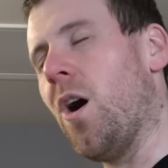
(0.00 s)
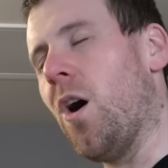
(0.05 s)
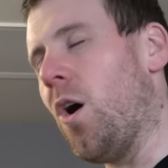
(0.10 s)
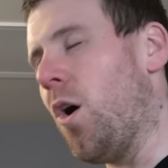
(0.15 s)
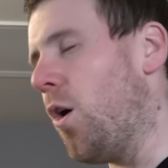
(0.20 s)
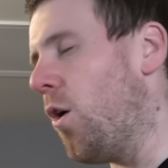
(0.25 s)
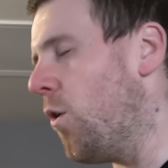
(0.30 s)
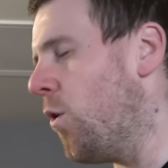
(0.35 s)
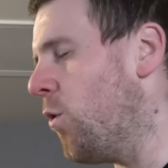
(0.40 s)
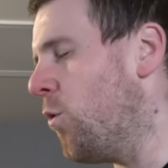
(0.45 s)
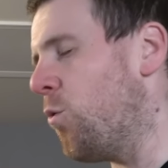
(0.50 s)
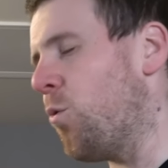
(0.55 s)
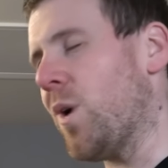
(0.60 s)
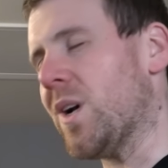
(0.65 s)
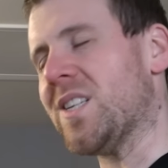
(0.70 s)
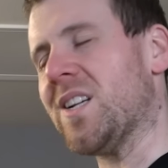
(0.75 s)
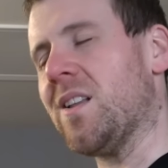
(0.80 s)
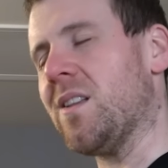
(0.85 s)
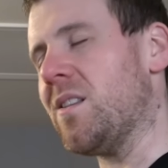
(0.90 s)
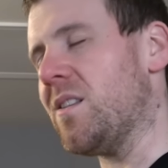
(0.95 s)
Oh, what
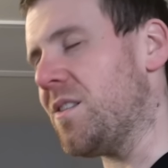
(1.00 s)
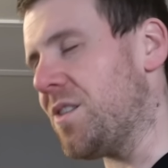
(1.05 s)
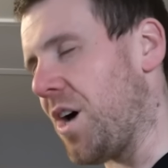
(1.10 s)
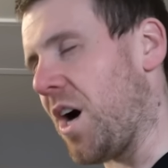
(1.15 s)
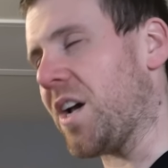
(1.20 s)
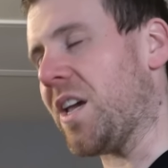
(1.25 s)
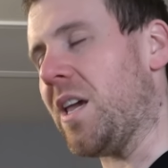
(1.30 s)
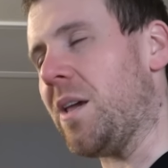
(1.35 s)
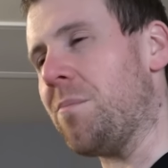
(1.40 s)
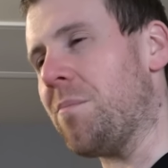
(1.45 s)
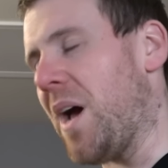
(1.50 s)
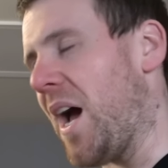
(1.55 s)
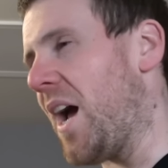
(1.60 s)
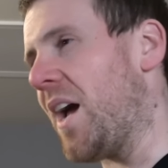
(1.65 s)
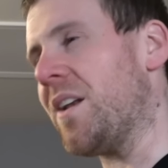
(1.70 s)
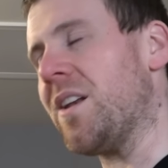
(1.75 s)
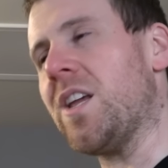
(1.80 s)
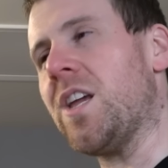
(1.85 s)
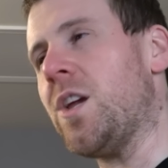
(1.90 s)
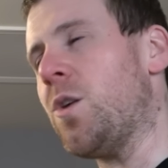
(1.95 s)
a lucky man
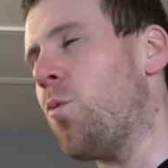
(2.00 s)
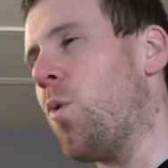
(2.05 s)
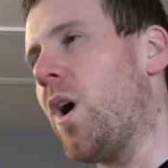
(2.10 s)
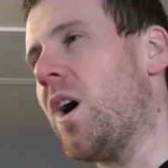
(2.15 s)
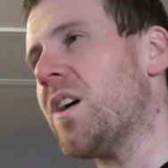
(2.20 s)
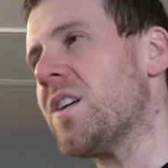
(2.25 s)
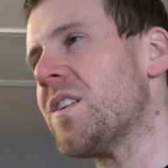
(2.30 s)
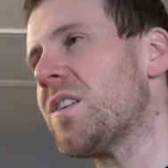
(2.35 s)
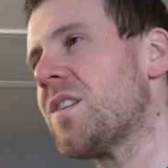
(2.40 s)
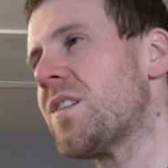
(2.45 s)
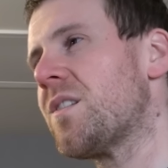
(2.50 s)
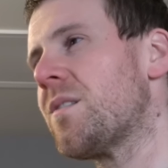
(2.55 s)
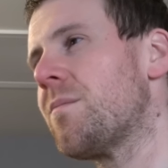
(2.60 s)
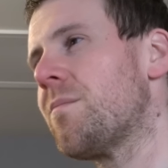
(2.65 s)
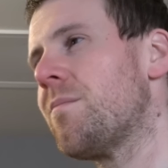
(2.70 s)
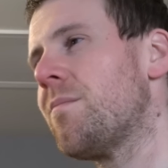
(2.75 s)
he was.